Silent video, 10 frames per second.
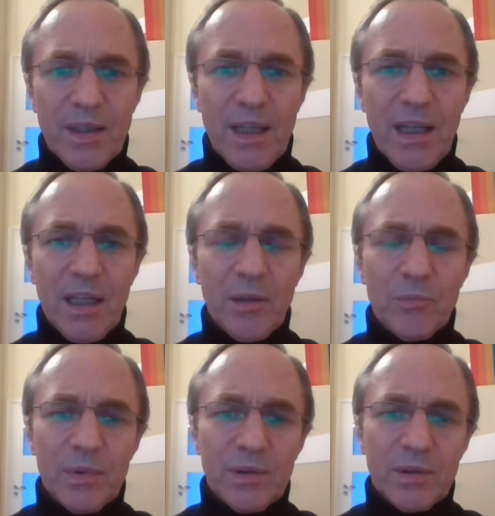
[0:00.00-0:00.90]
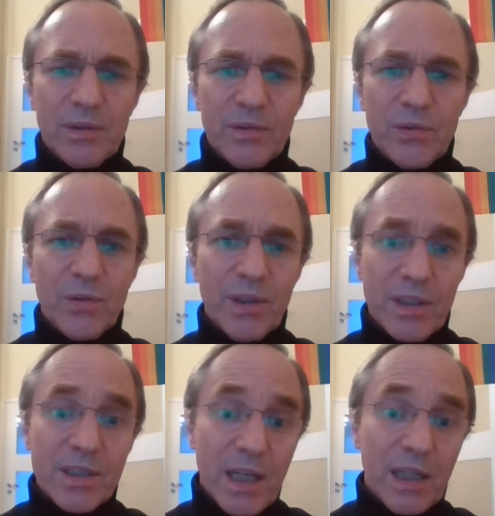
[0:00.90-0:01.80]
came during
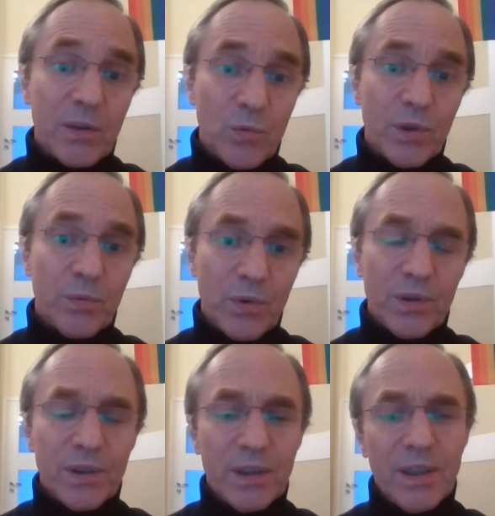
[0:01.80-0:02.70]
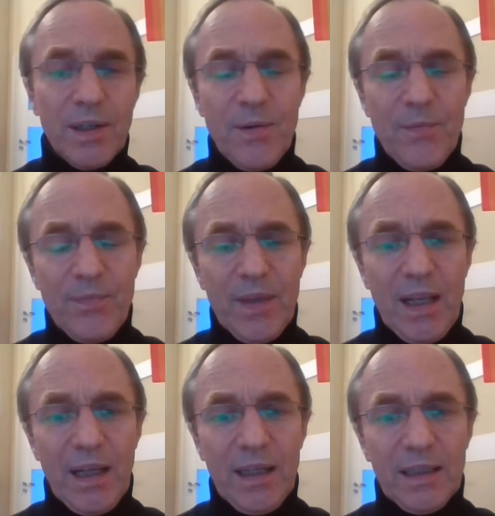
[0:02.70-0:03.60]
the Second World War
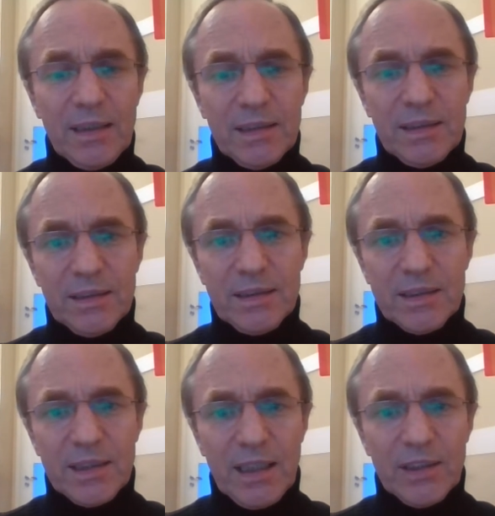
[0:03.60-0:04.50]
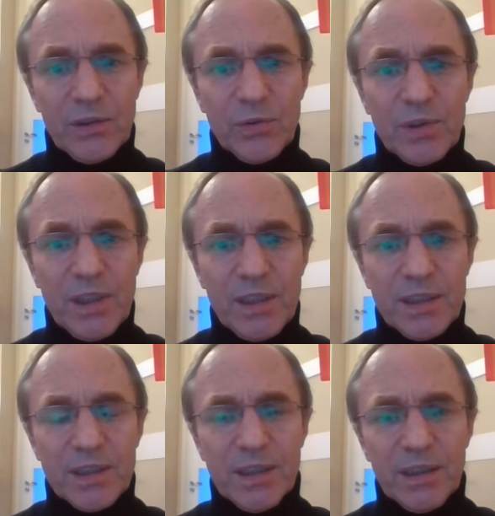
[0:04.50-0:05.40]
and started to
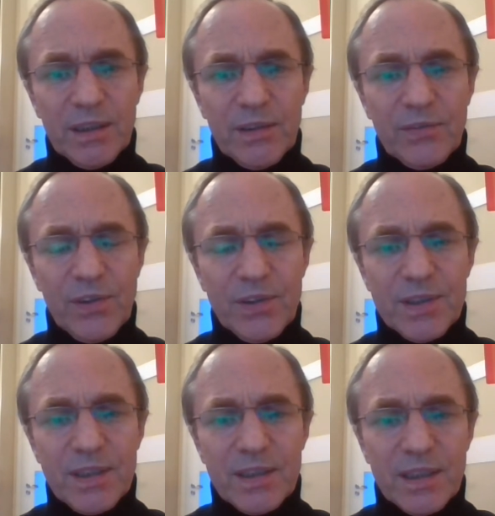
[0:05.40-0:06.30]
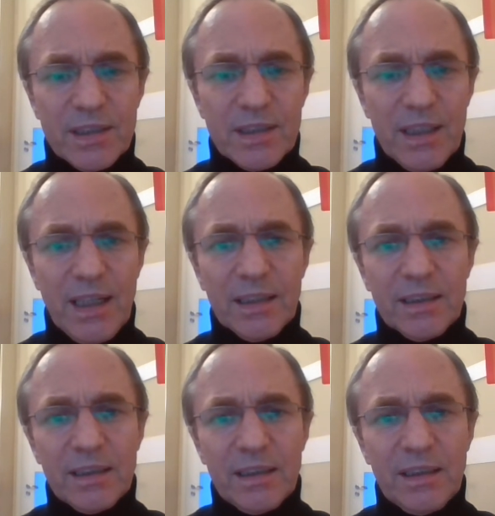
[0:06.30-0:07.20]
teach first in
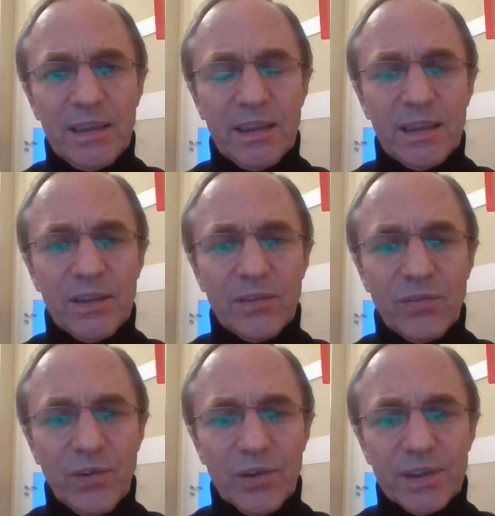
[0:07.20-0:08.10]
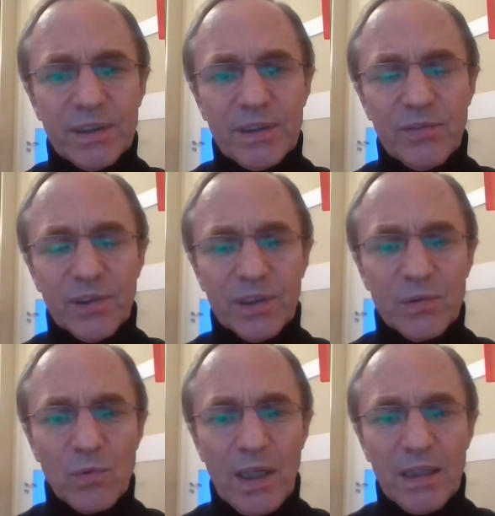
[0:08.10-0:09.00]
Cincinnati in
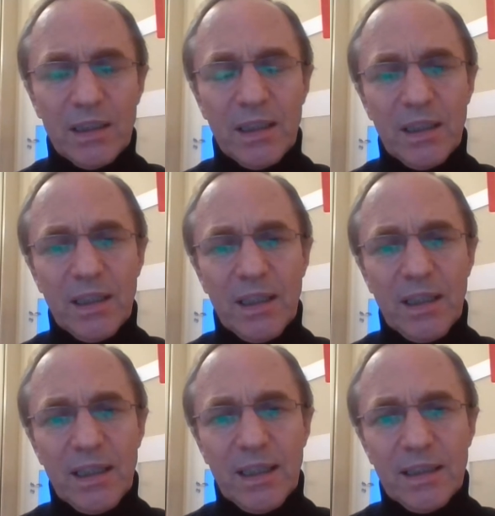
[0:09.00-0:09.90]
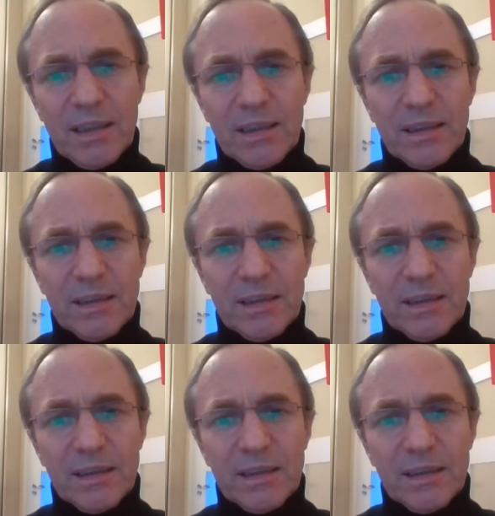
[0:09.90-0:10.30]
40-41, and